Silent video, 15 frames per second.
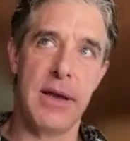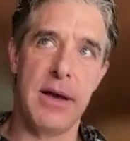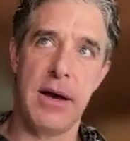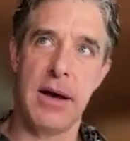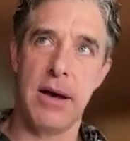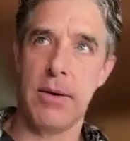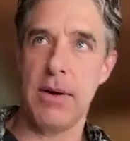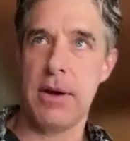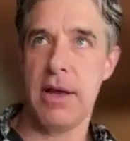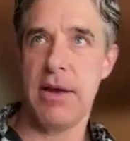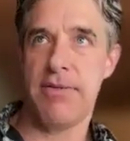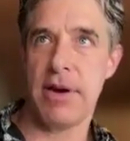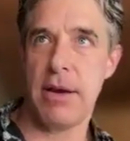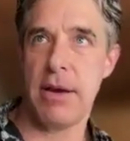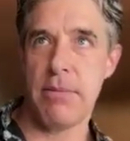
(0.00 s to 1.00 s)
Oh,
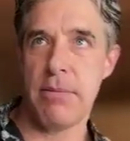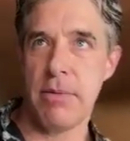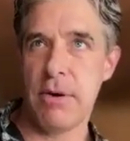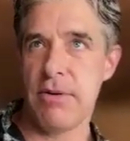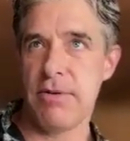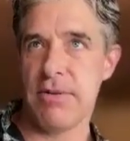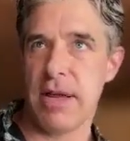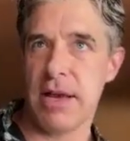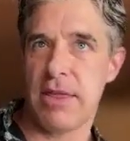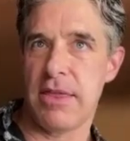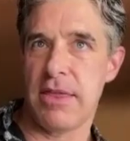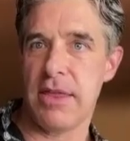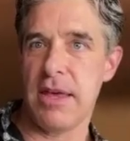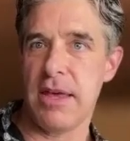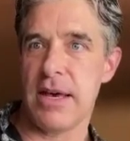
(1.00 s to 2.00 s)
if I move like
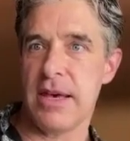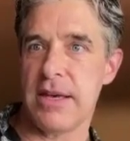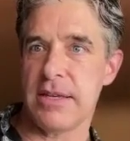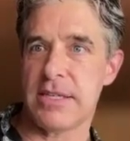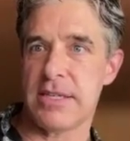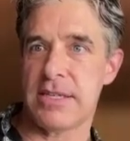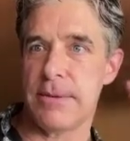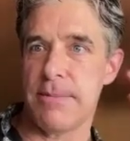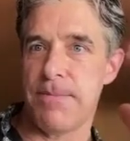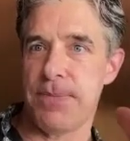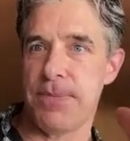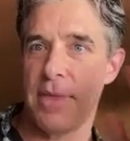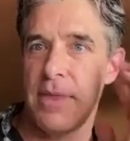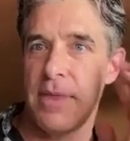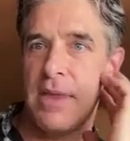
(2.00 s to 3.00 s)
this,
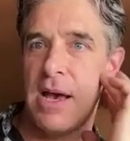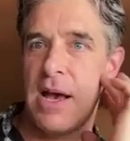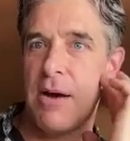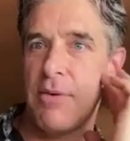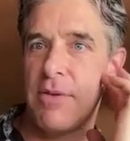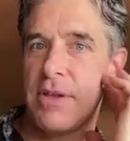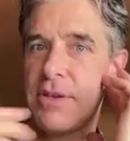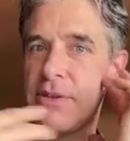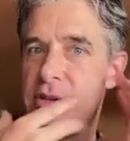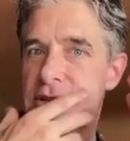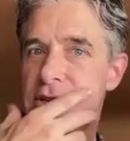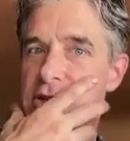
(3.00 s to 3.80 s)
now the